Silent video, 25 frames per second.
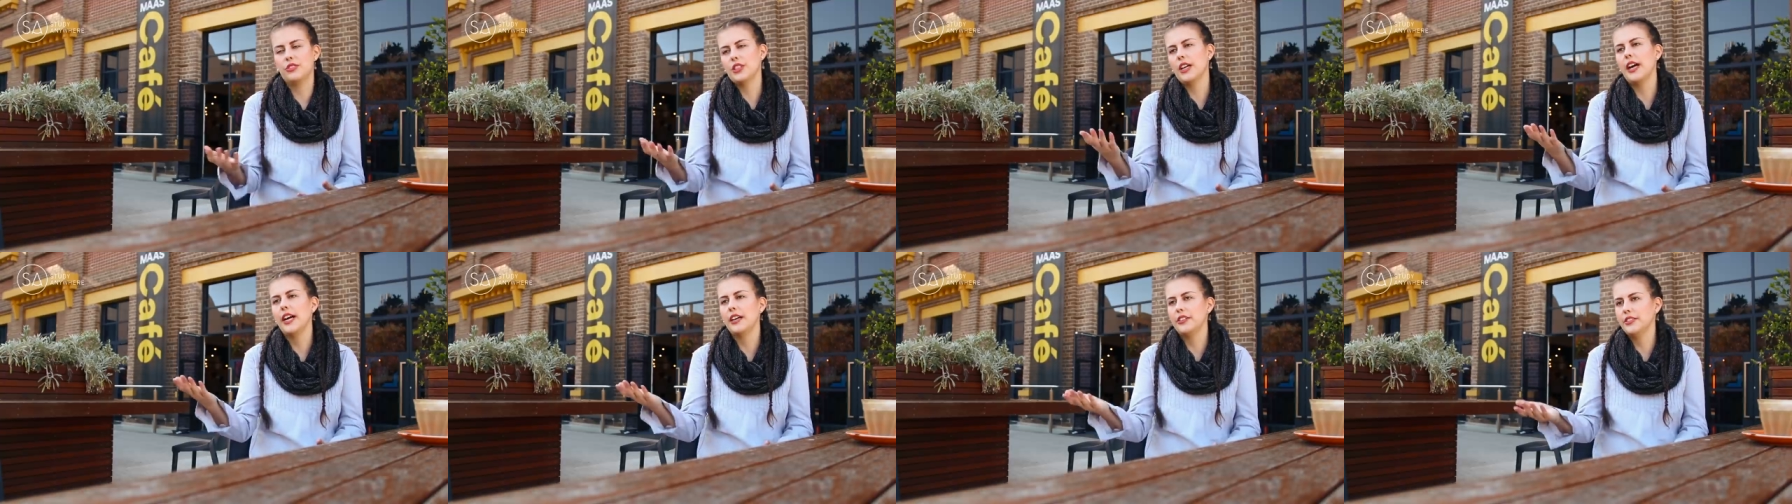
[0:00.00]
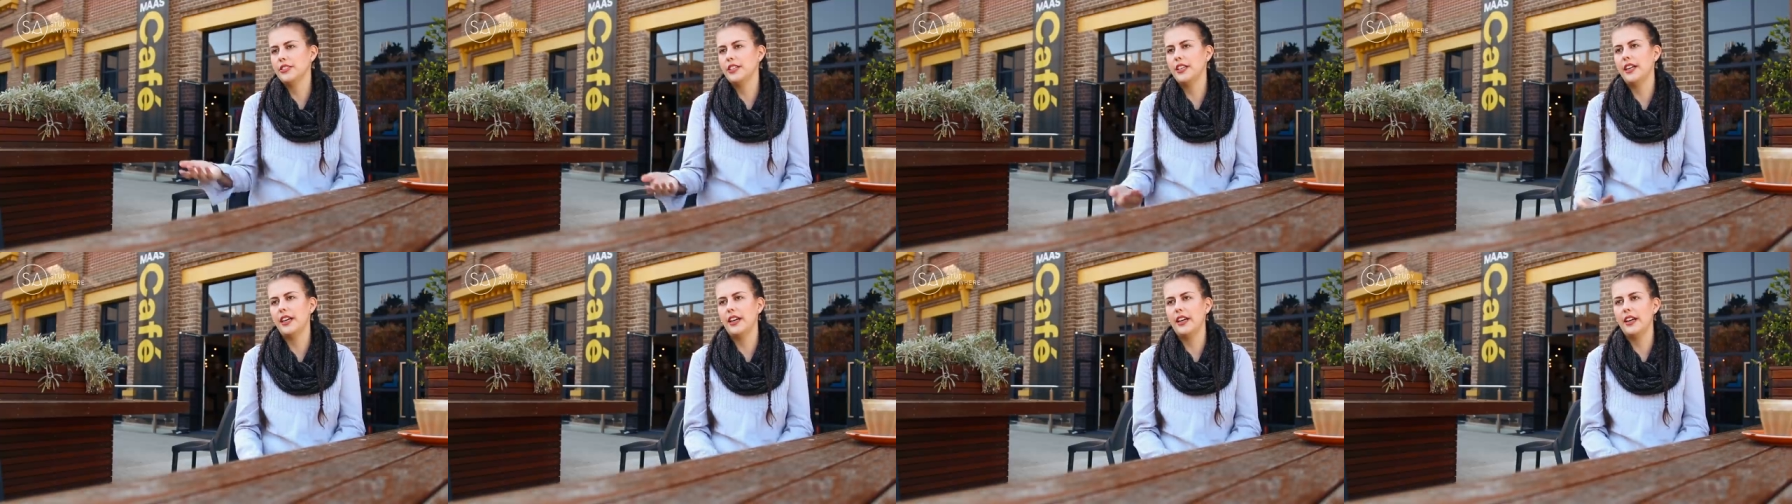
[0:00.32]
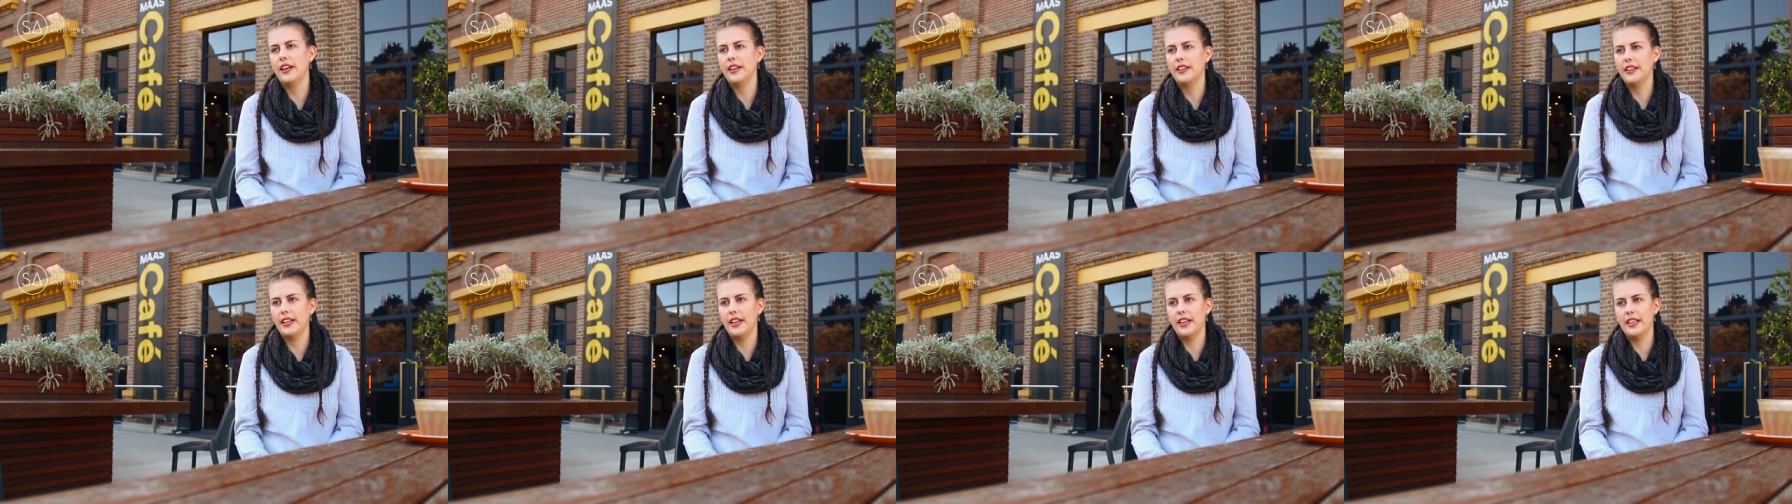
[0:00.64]

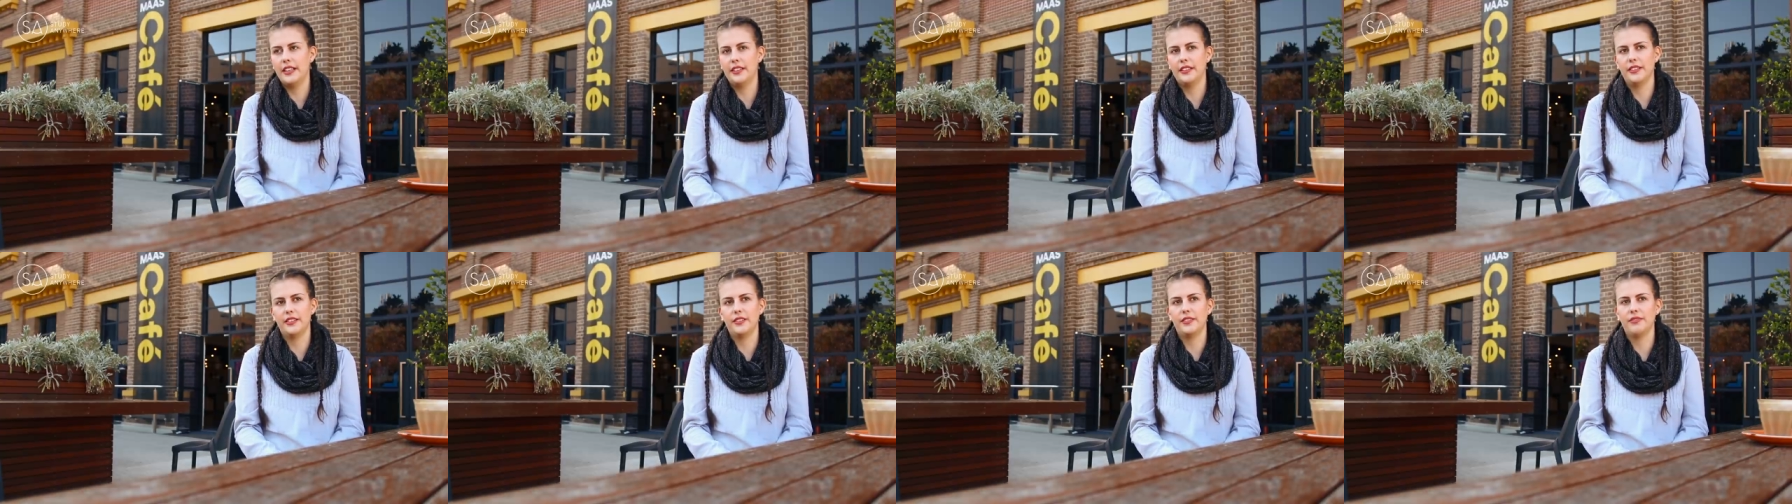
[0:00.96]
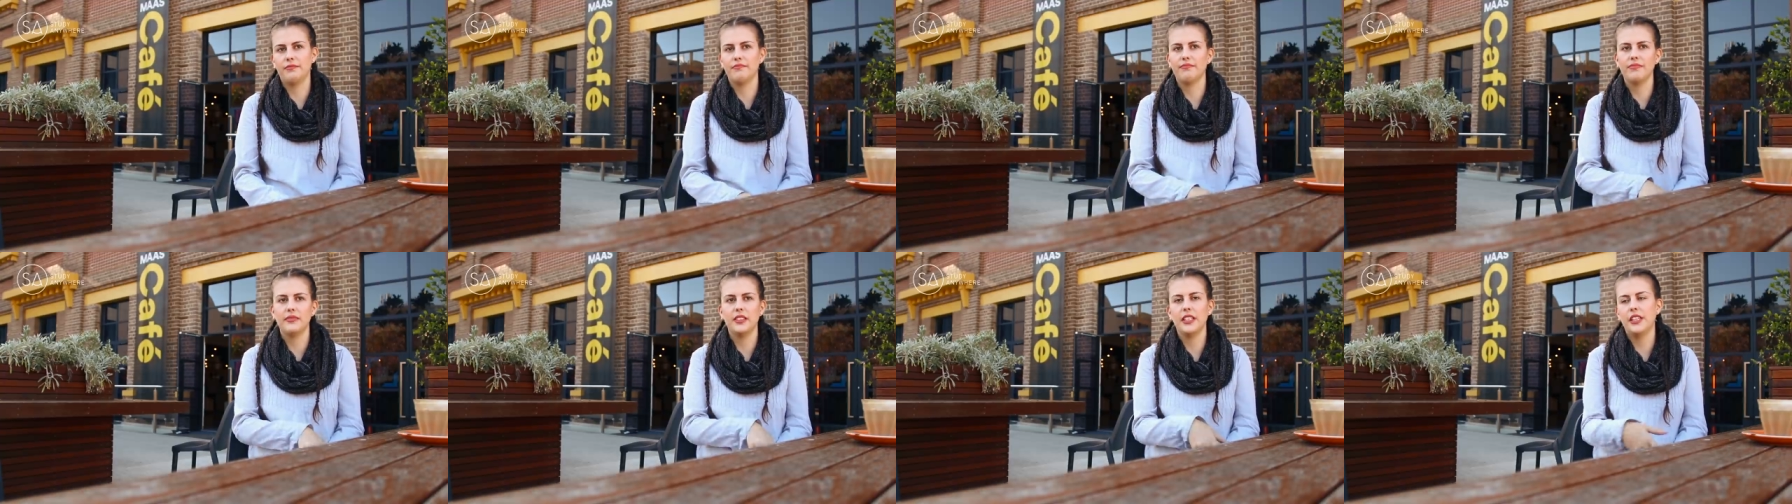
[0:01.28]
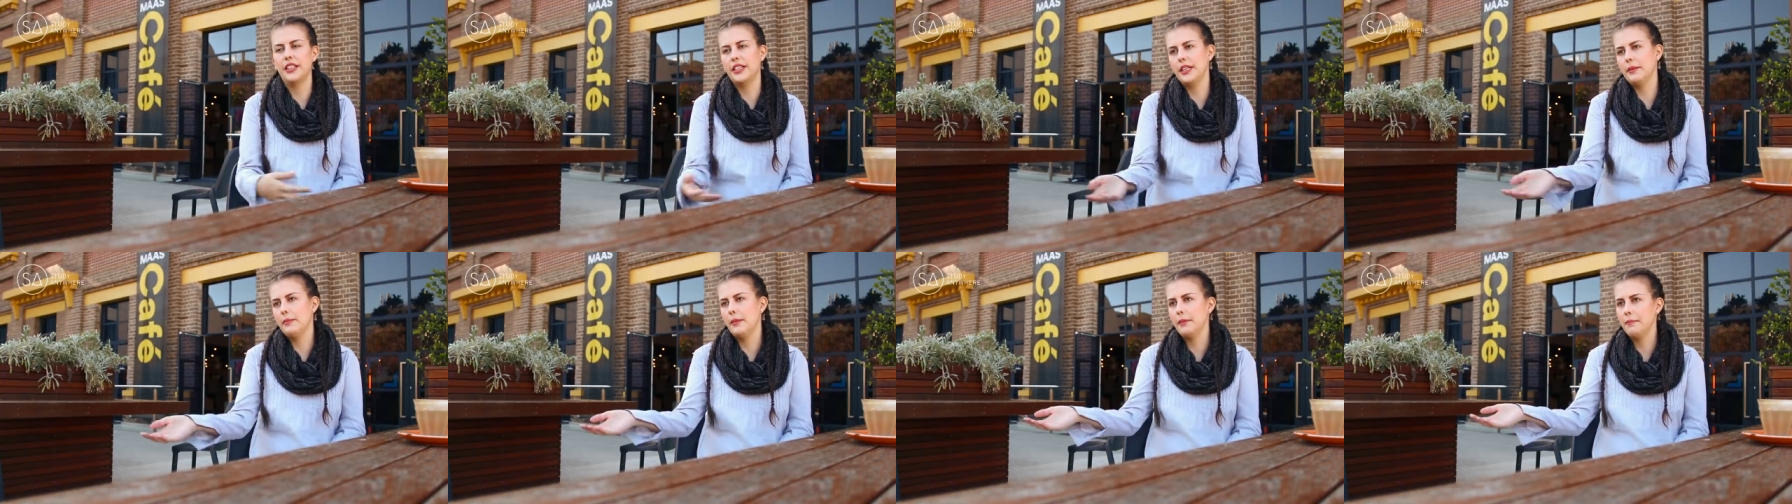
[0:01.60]
childcare and
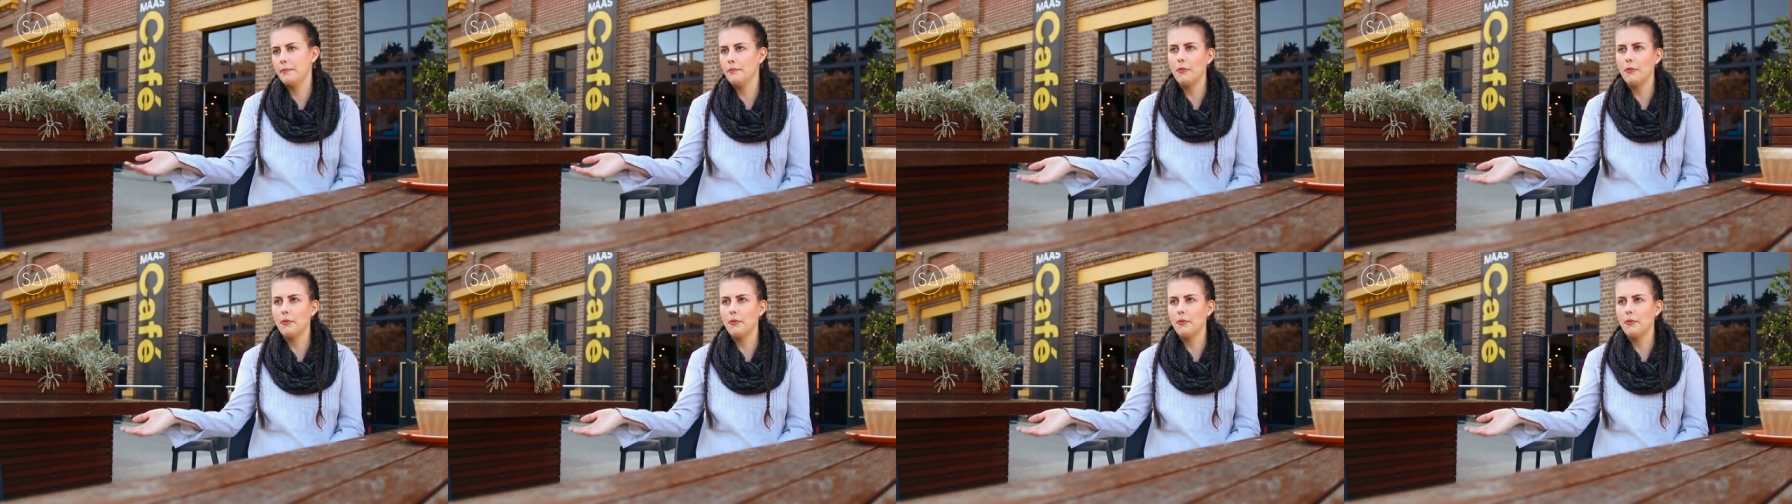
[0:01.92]
learn